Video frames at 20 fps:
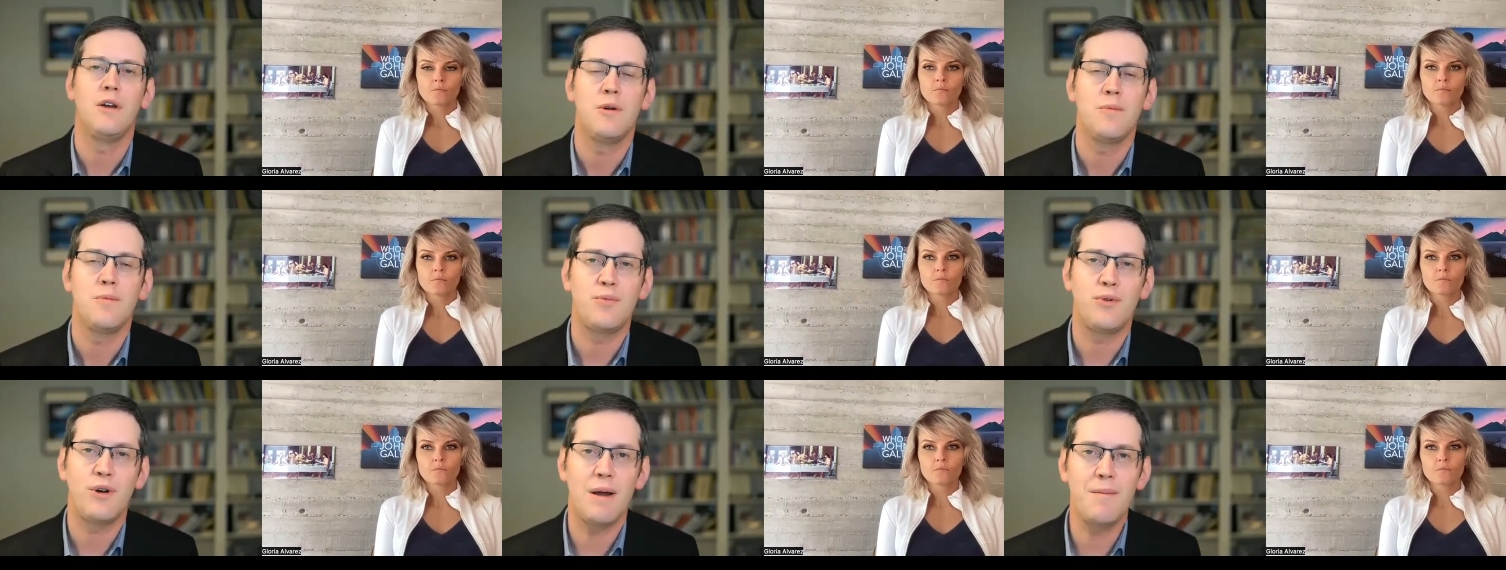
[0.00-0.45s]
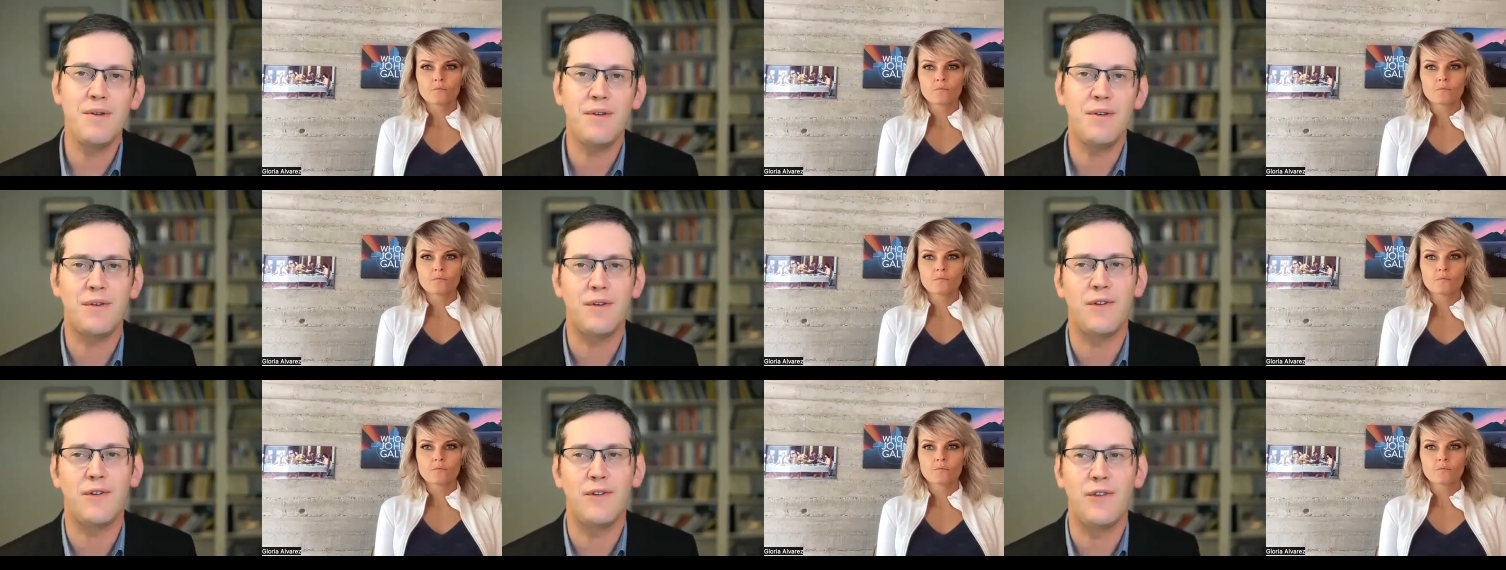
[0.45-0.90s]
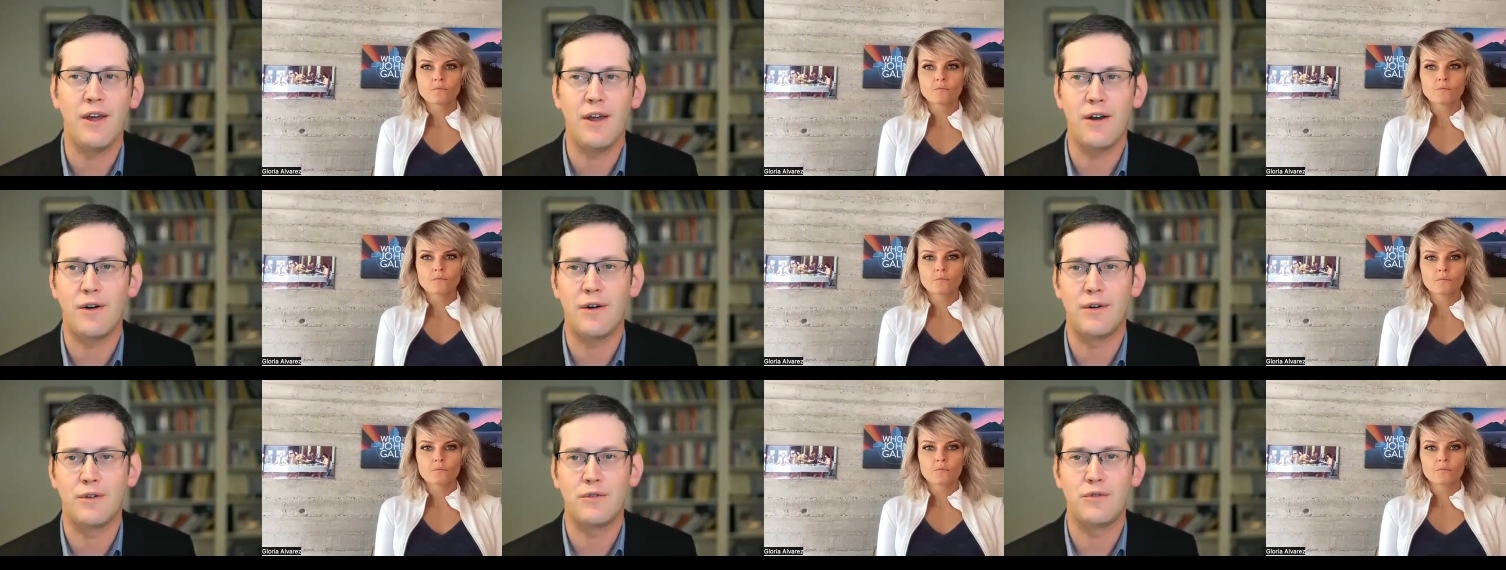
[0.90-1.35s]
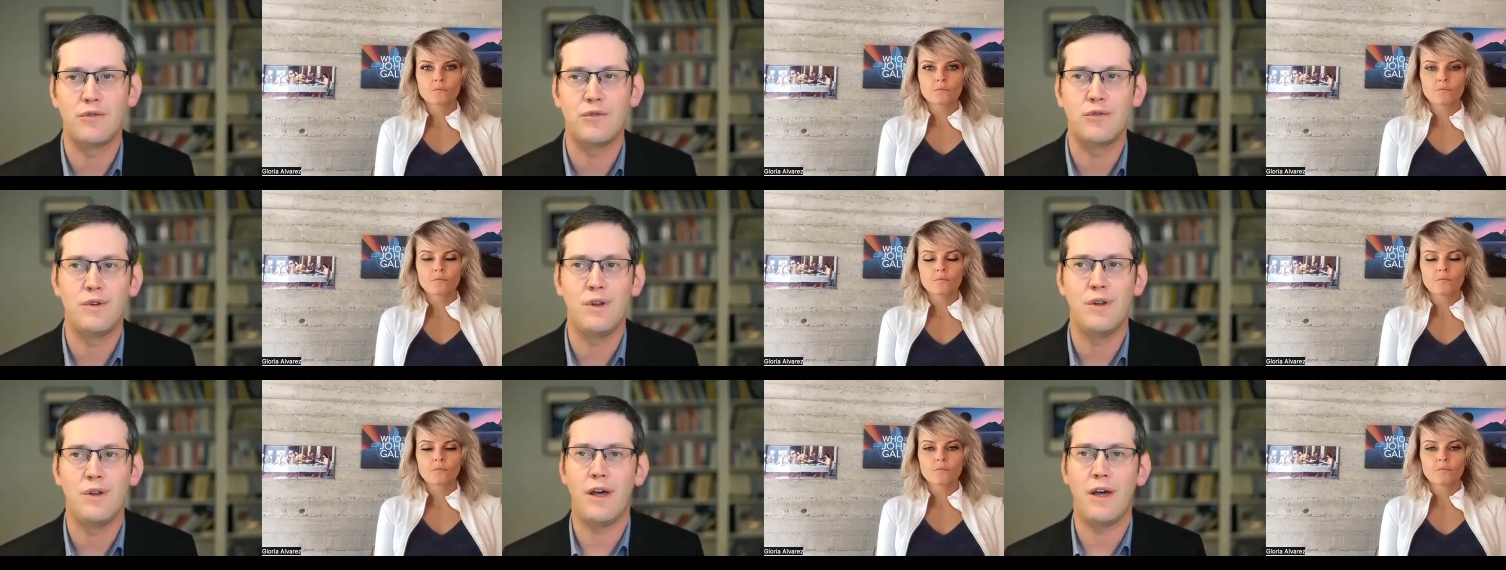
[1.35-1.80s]
Speaker 1: premises that are
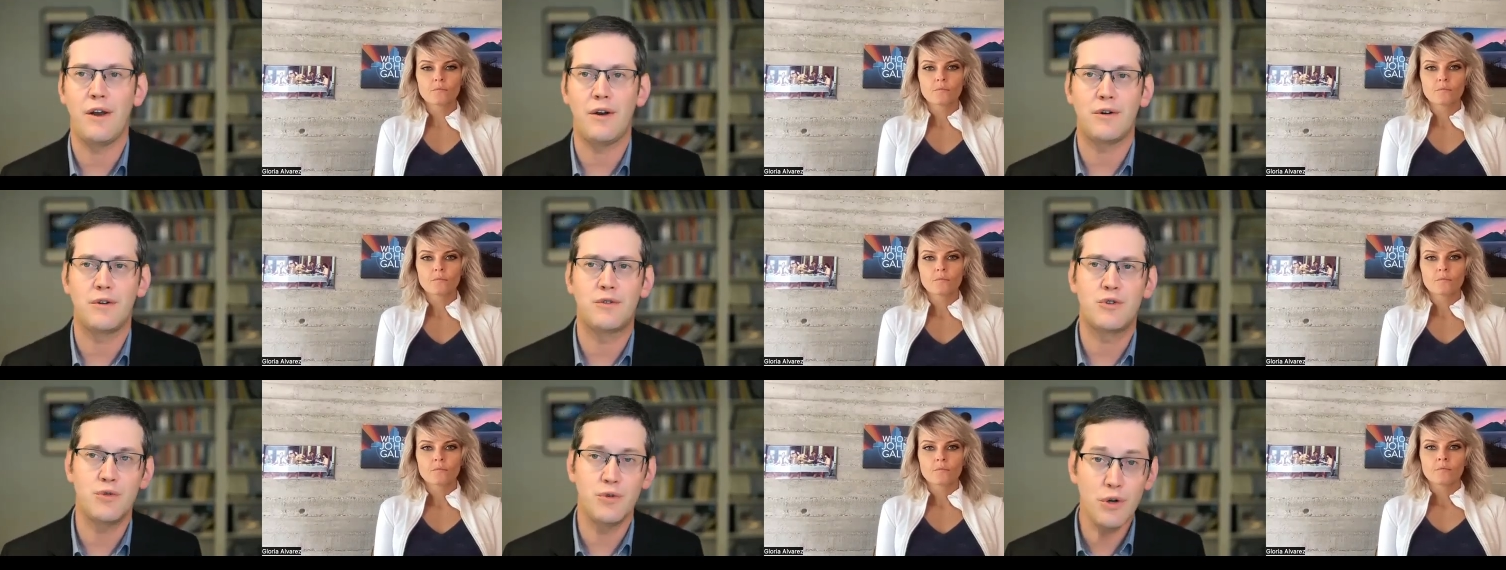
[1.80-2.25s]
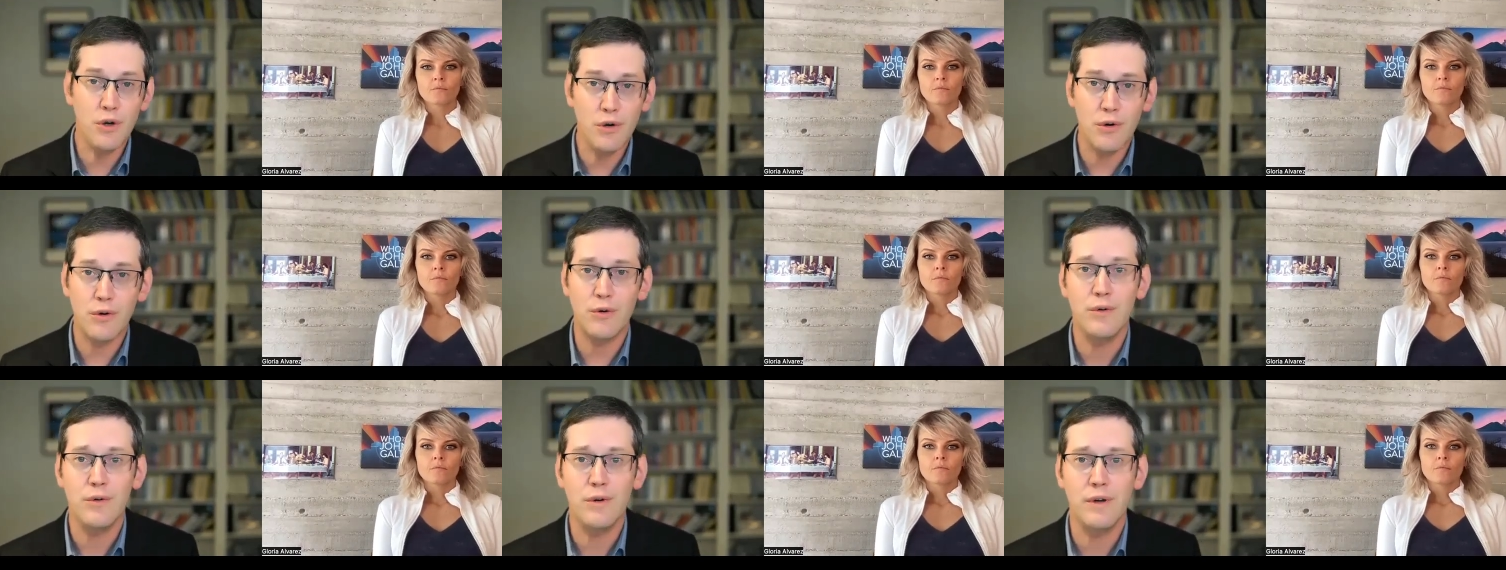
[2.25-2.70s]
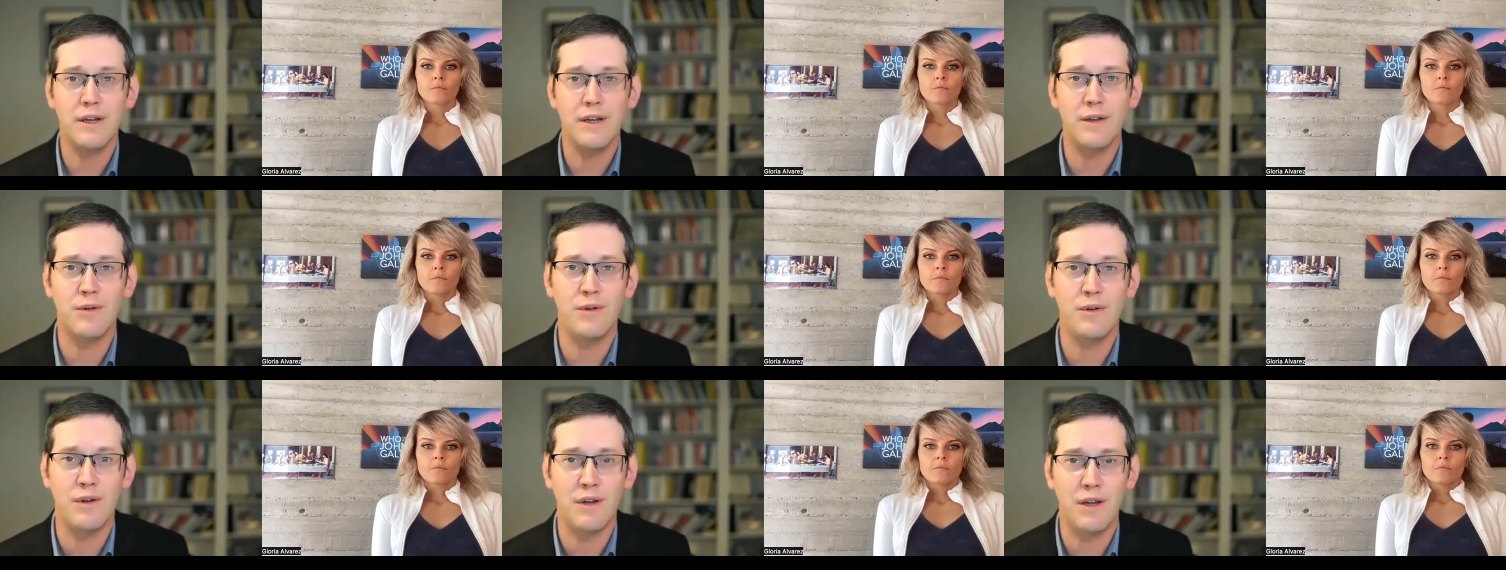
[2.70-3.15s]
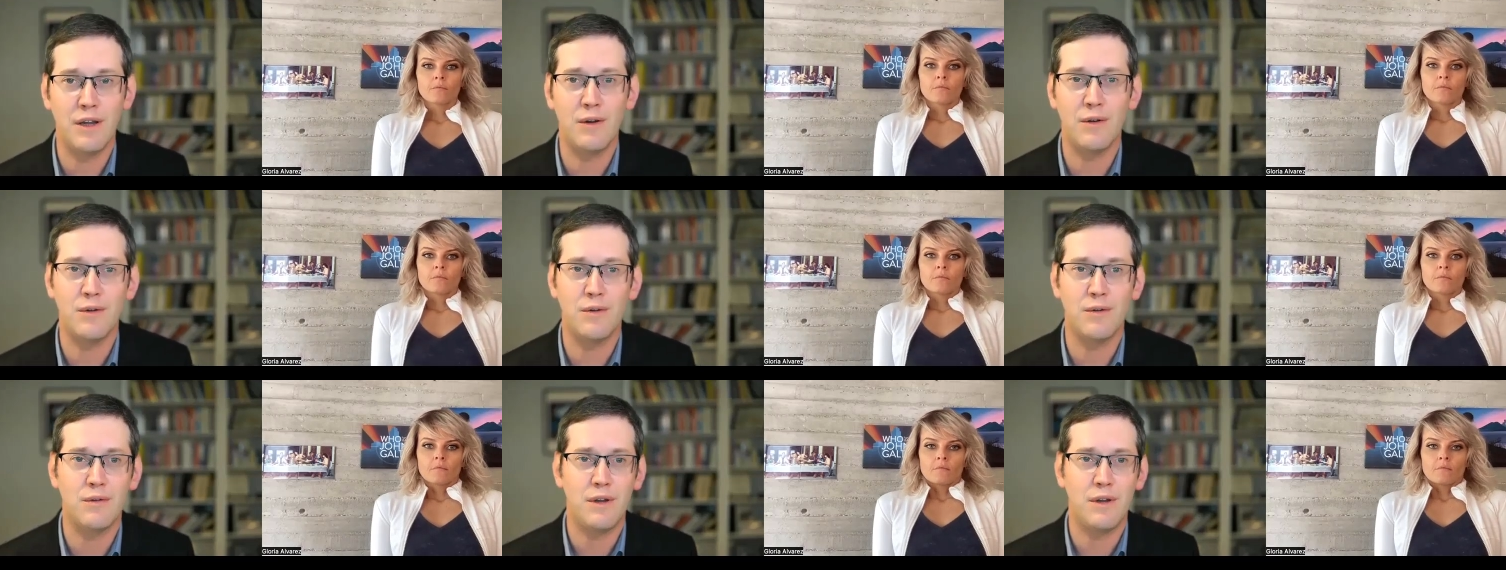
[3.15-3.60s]
that are true in
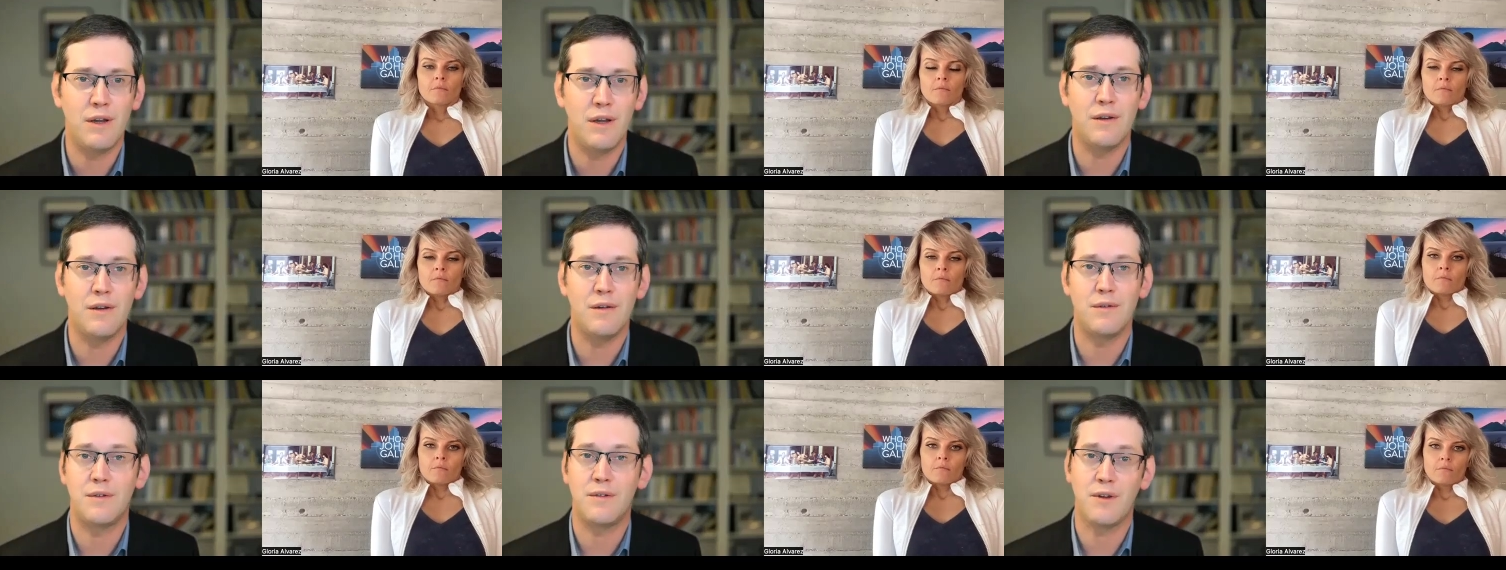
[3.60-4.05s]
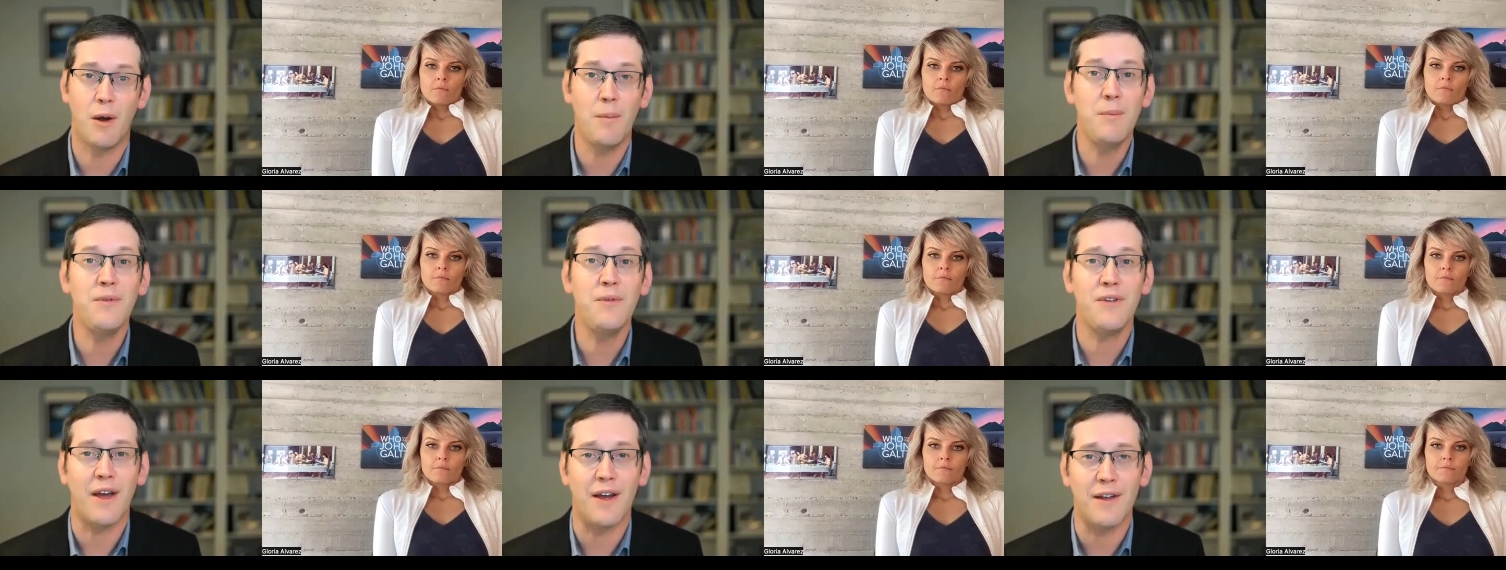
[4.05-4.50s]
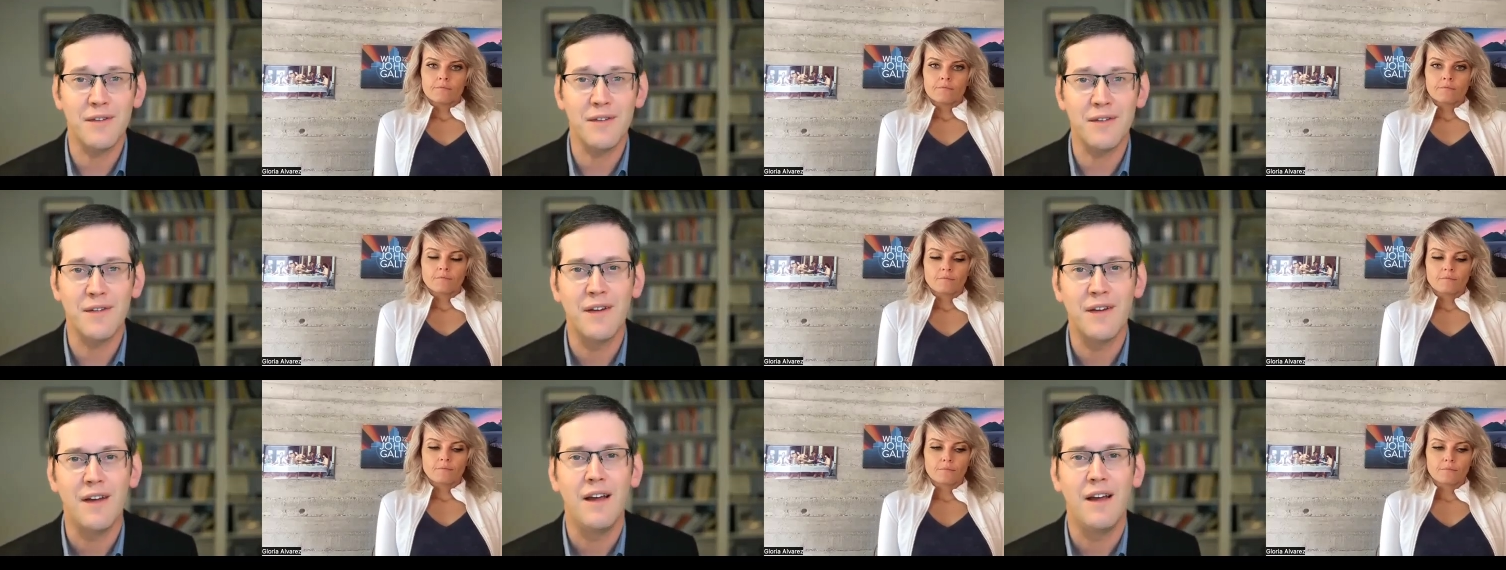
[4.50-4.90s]
in in some sense,